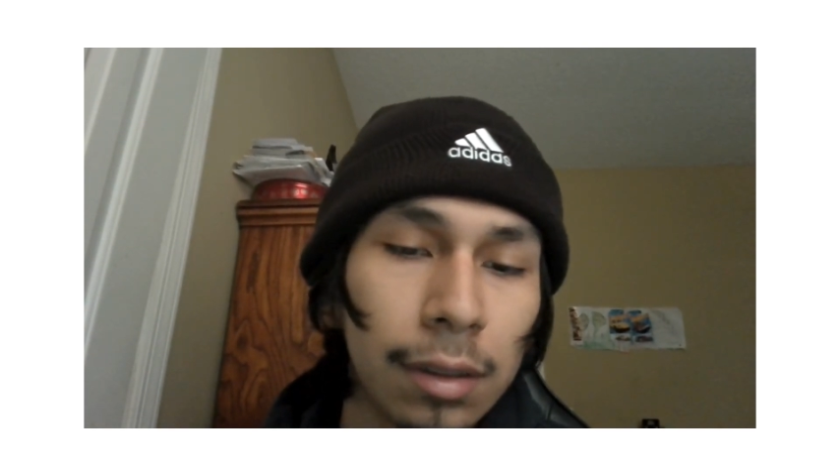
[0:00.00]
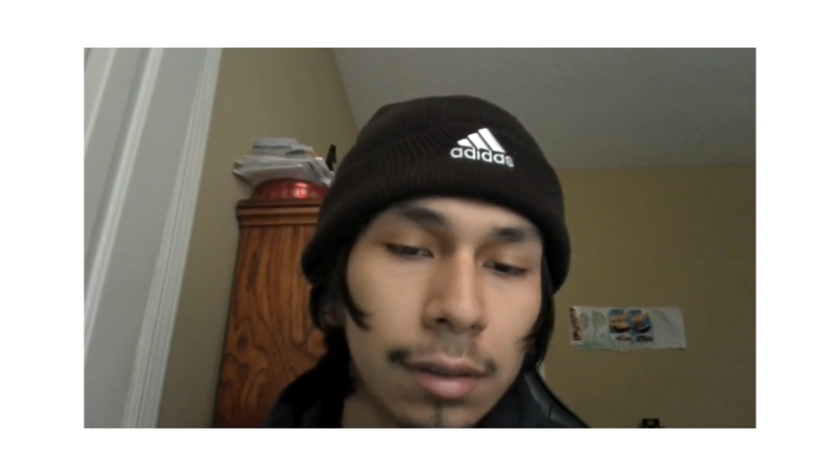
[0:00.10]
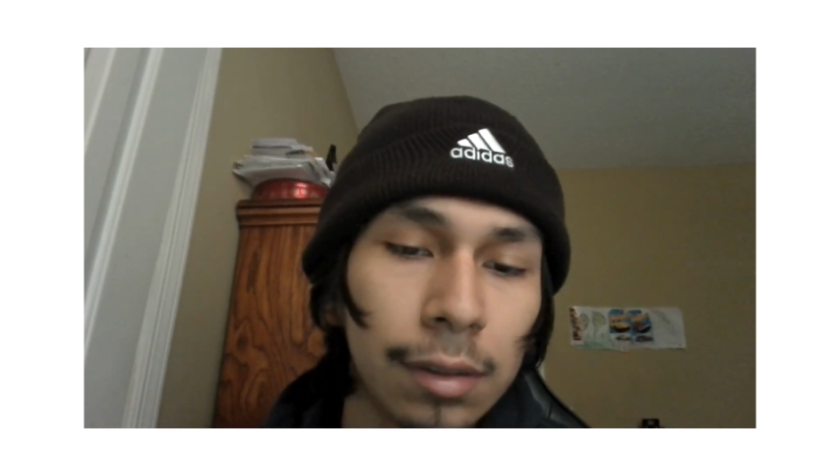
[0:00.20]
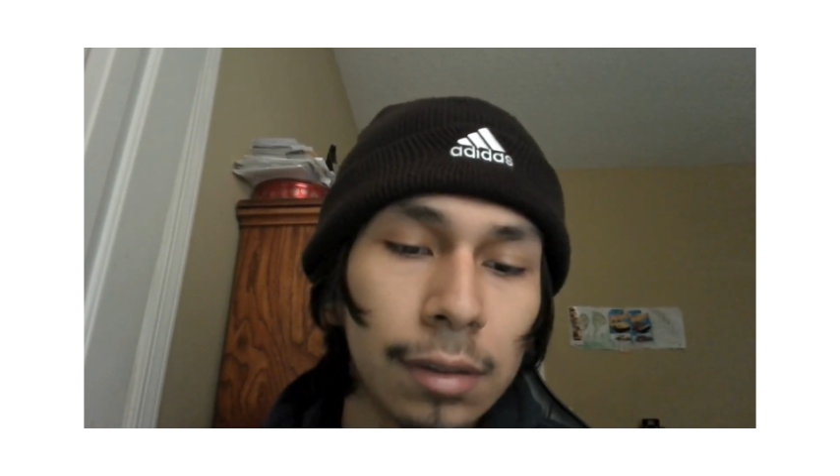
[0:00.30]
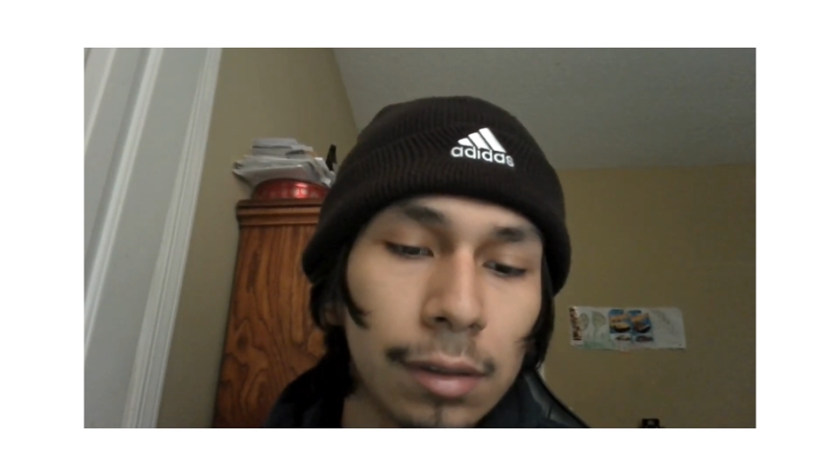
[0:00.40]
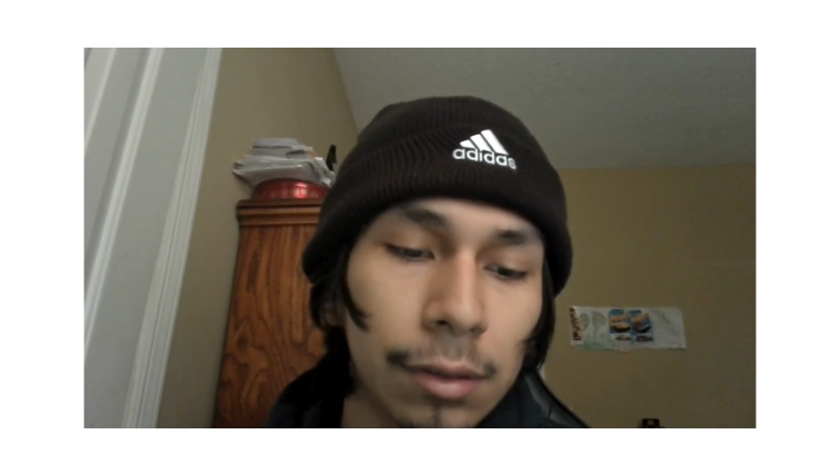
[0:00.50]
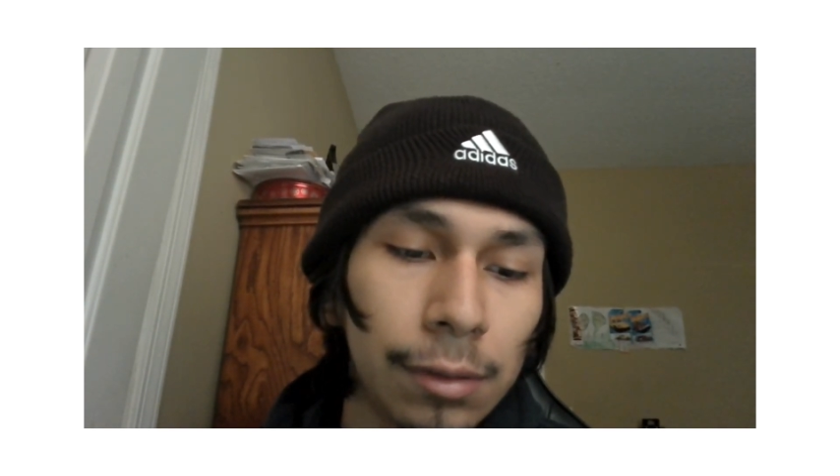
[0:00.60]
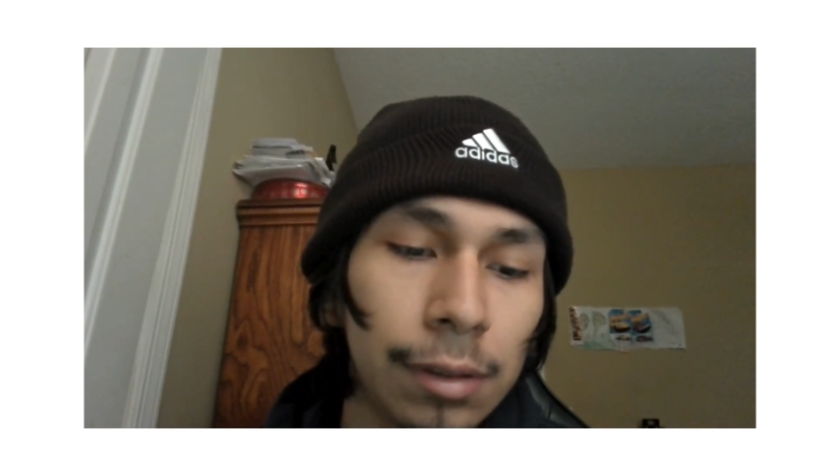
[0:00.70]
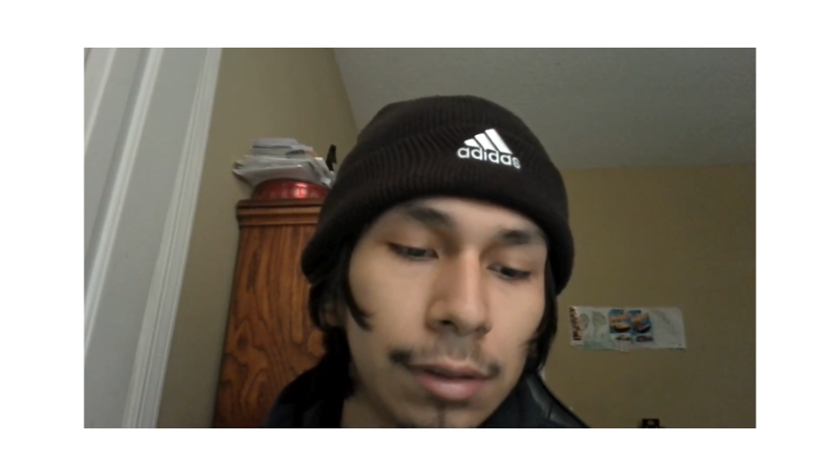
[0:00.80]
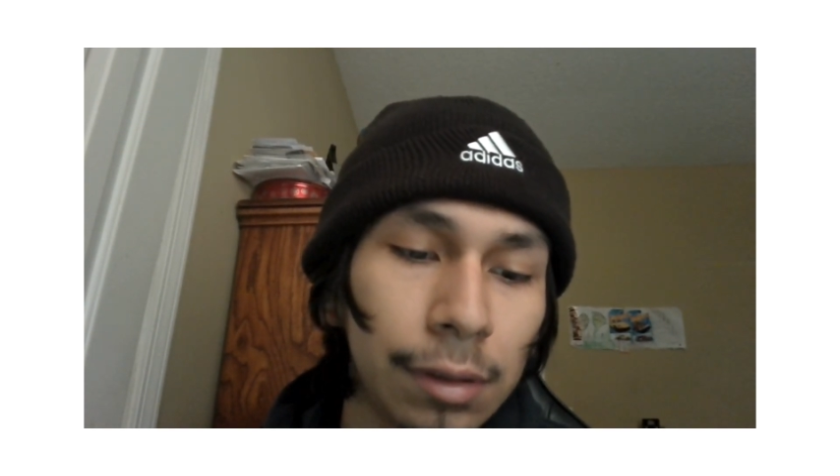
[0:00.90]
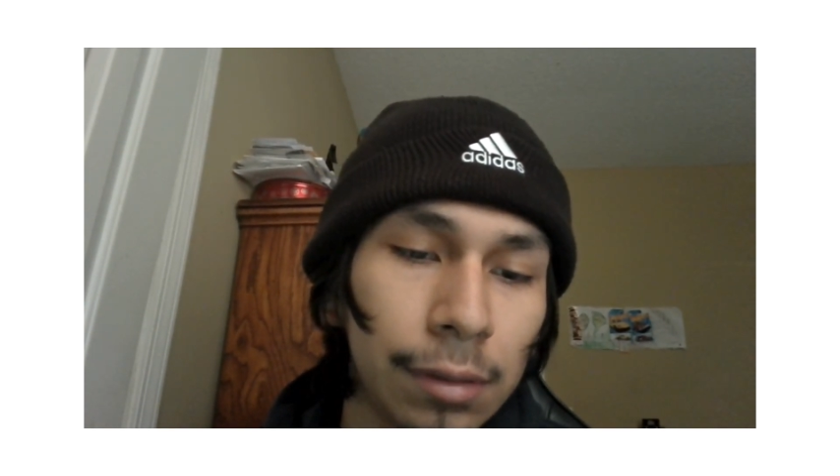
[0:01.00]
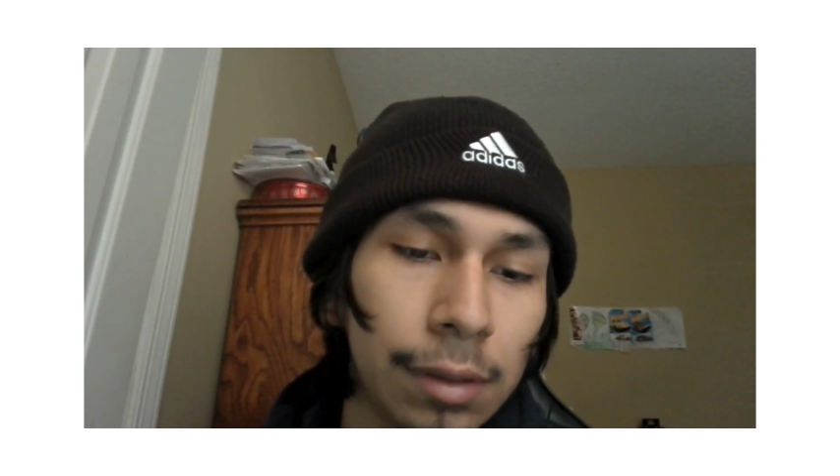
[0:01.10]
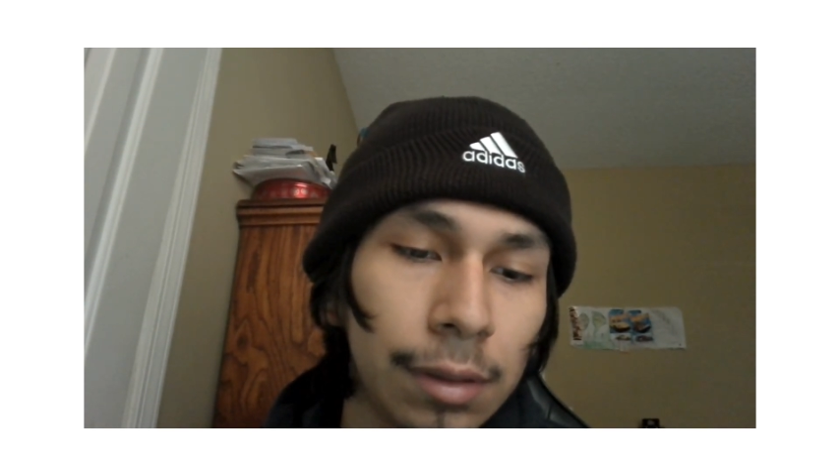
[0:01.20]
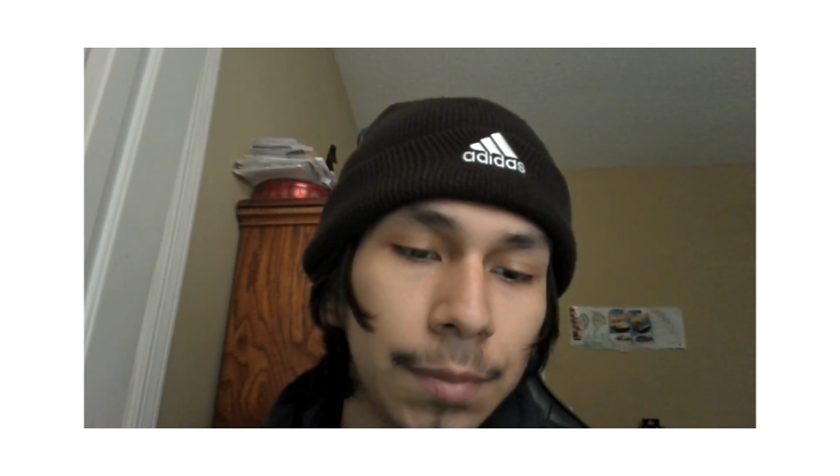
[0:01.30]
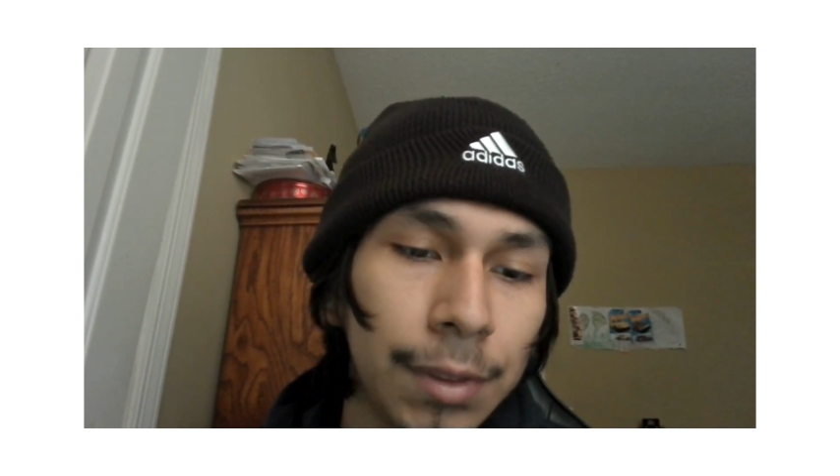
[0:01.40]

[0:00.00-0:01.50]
conduct this research with him